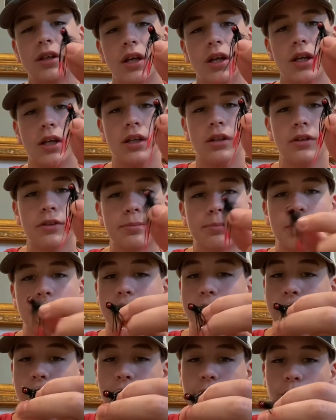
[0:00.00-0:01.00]
looks pretty
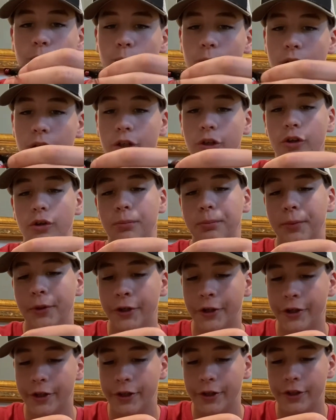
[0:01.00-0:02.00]
good in the water,
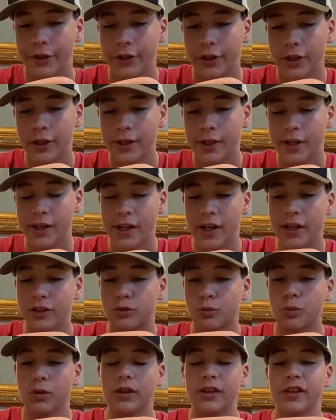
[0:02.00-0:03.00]
but it's
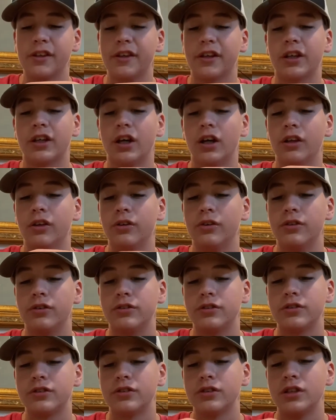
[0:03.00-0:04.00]
really the
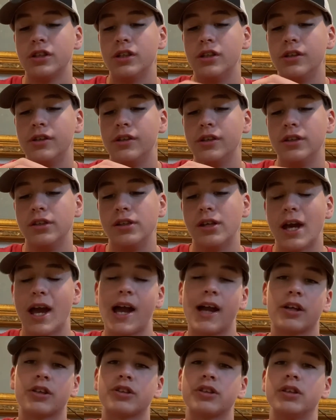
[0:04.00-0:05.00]
colors and the
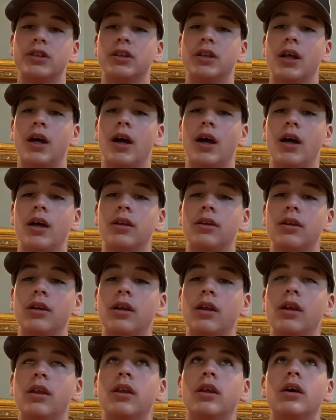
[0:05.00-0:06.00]
action that
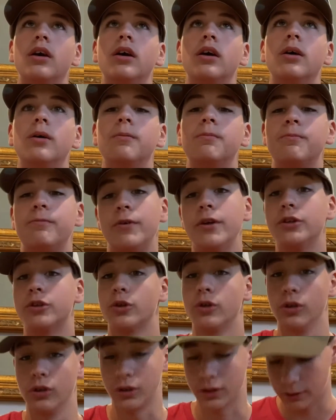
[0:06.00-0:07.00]
the fish are
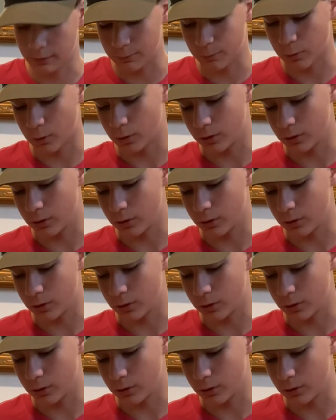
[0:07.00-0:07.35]
looking for